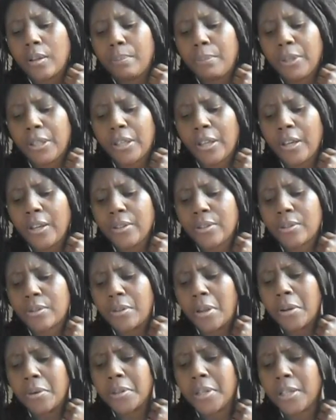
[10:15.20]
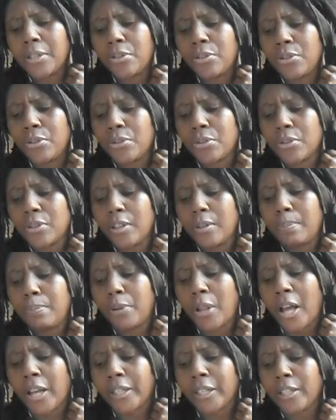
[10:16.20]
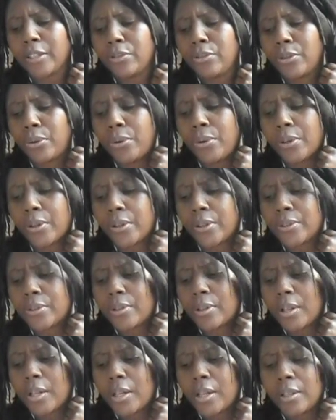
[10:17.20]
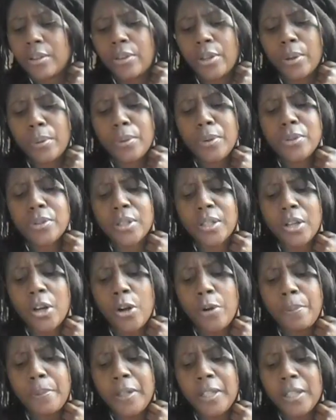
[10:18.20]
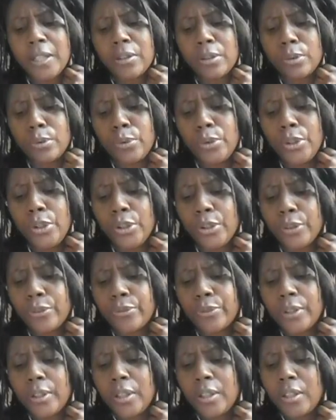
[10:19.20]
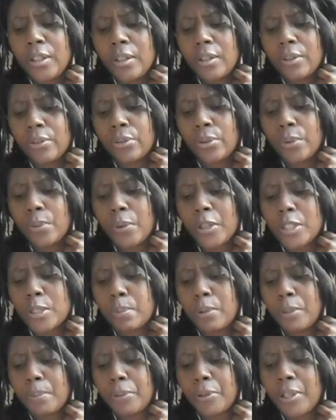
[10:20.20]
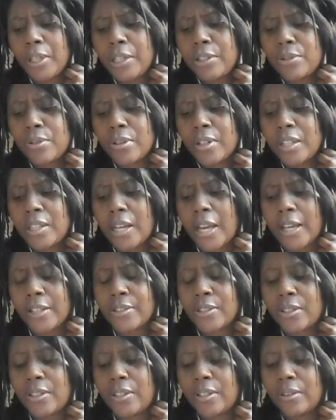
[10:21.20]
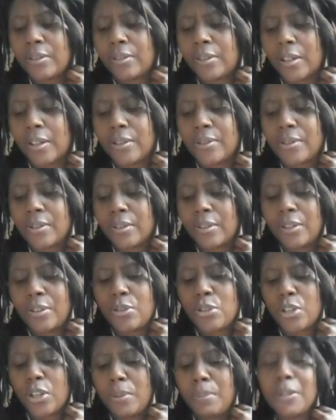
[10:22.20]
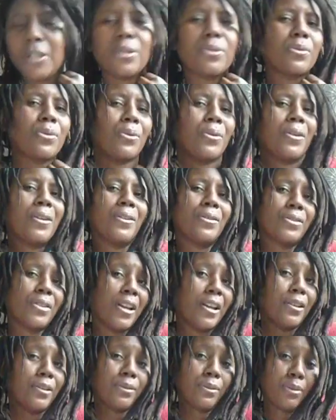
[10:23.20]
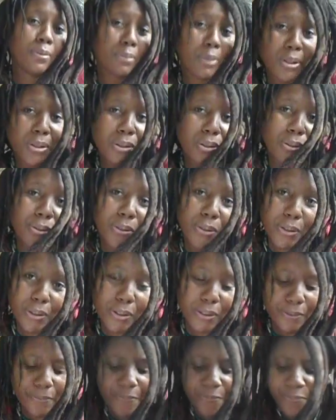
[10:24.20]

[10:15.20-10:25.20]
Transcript: Because snow is usually blocking doors, there was an opening in the roof through which people entered and exited, thus the chimney story. Sounds familiar, huh?